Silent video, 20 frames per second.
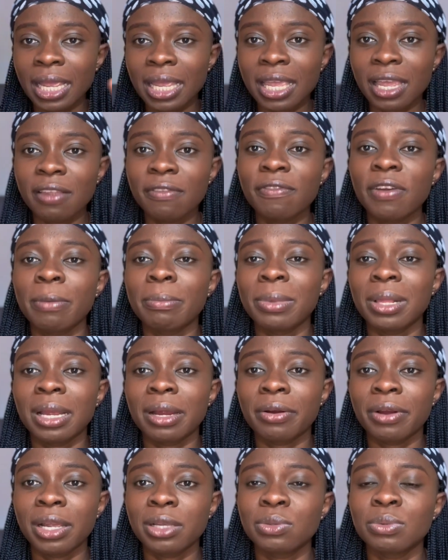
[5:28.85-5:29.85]
get
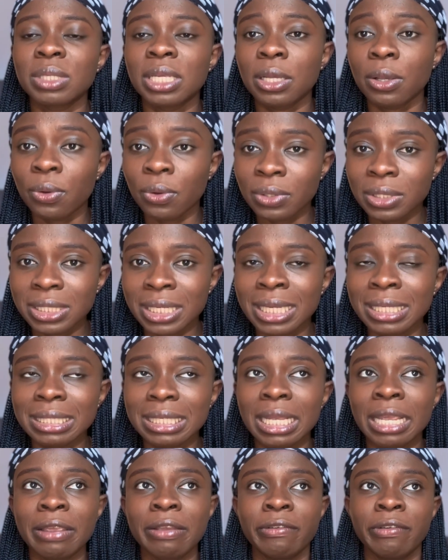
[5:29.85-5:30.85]
familiarized with the
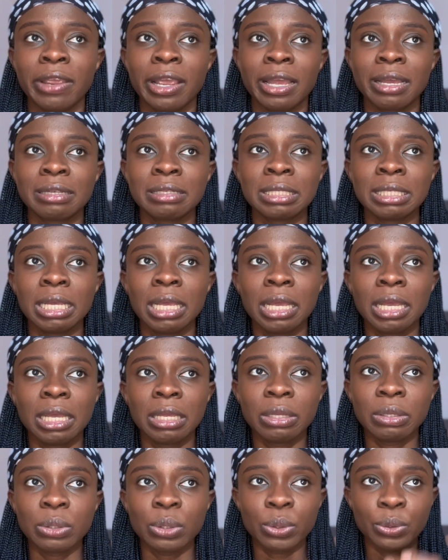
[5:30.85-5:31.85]
content areas,
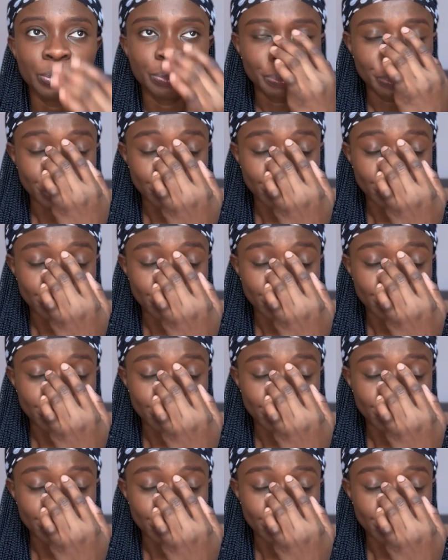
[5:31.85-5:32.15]
you know,